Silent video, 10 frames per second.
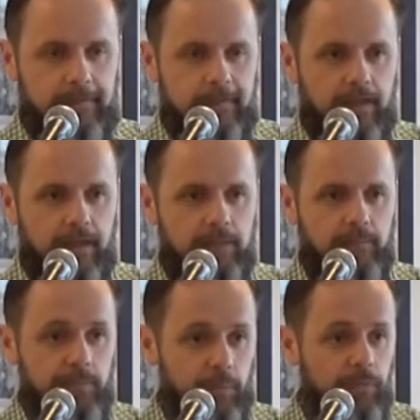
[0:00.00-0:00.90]
Um,
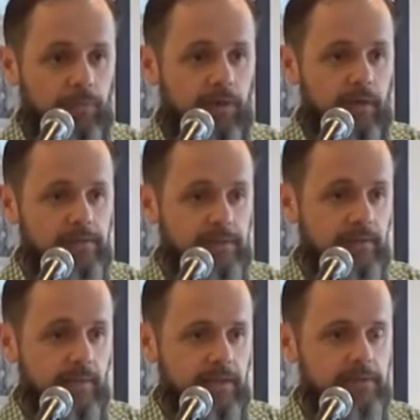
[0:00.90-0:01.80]
and both are
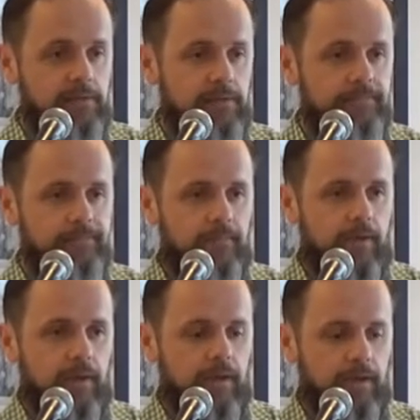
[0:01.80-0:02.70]
still blessed,
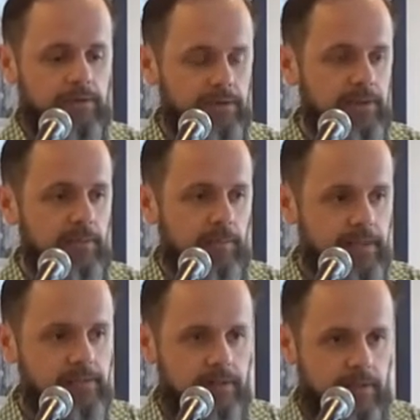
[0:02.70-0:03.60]
because uh, it says,
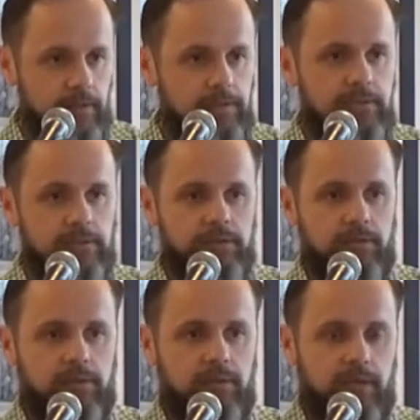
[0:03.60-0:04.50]
blessed is
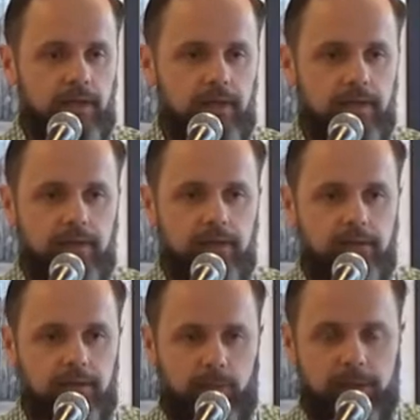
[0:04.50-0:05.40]
a
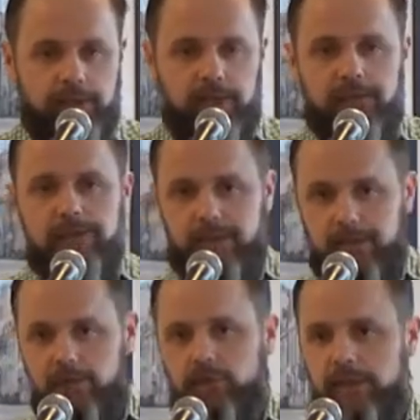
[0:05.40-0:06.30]
uh, person that's like
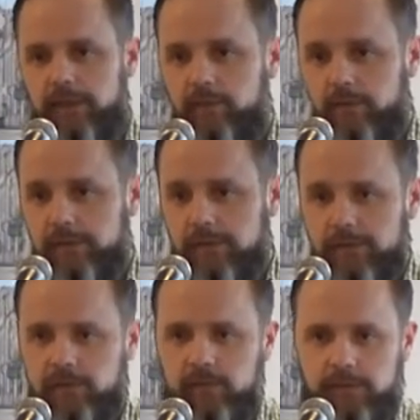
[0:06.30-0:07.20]
a tree who's to
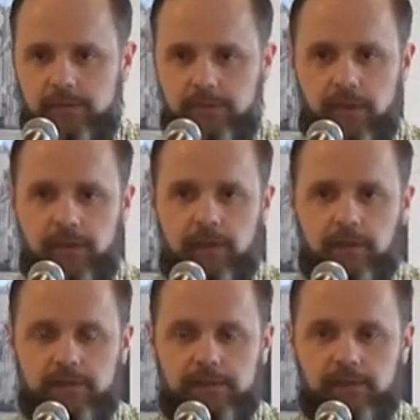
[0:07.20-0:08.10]
this suits
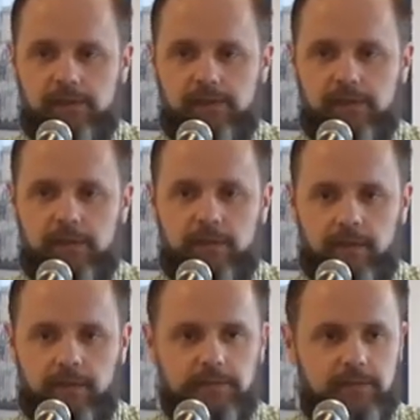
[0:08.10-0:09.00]
doesn't say
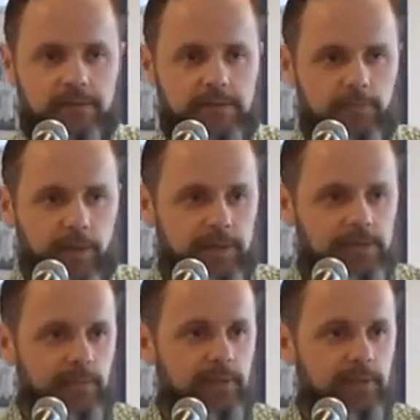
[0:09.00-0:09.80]
that it's blessed when